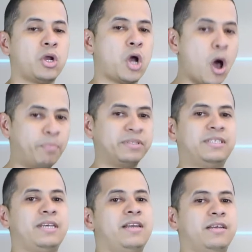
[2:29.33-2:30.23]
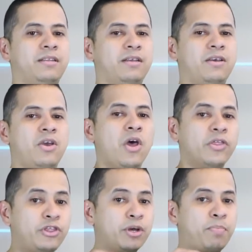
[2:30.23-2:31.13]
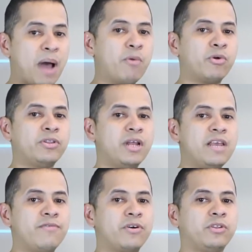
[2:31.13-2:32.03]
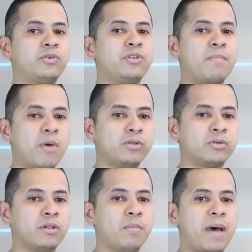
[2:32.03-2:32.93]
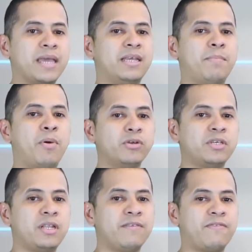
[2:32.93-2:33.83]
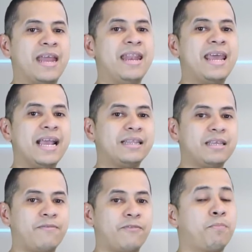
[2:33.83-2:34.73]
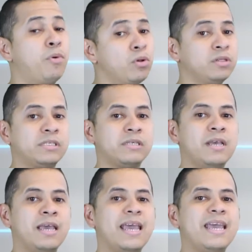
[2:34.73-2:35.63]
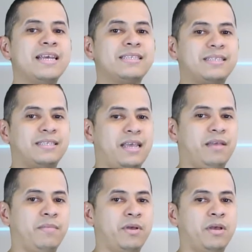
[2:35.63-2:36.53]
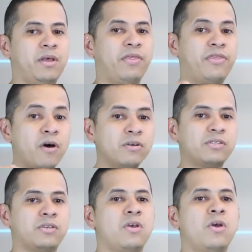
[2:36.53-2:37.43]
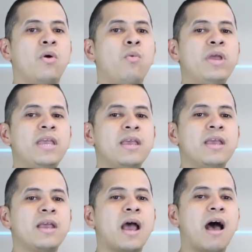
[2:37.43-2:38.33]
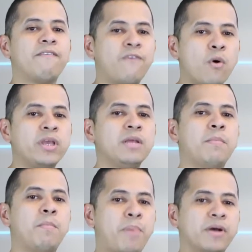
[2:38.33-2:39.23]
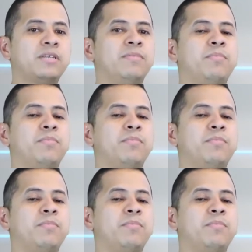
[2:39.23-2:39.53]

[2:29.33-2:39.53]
Compensated. The power delivered to the muscle by the positive and negative pulse, it is the same. Thus, we avoid possible